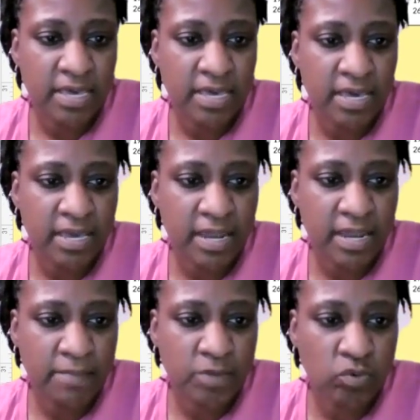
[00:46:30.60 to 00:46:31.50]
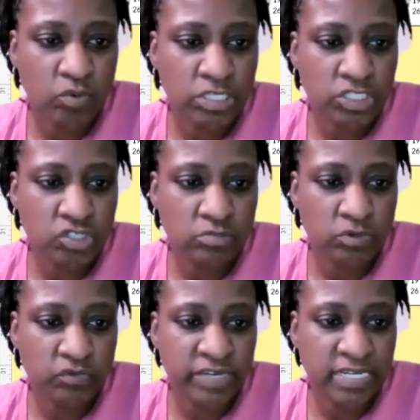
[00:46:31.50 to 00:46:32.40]
and then I'm going
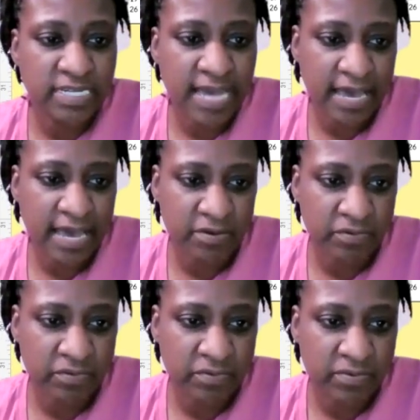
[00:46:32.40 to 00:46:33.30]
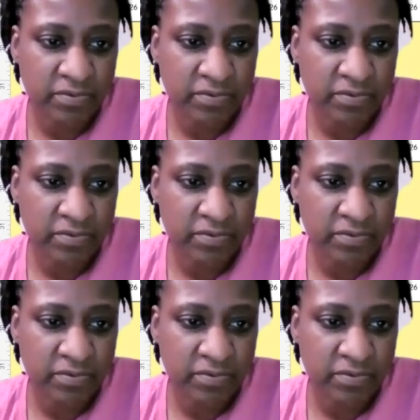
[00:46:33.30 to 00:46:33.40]
to move it down.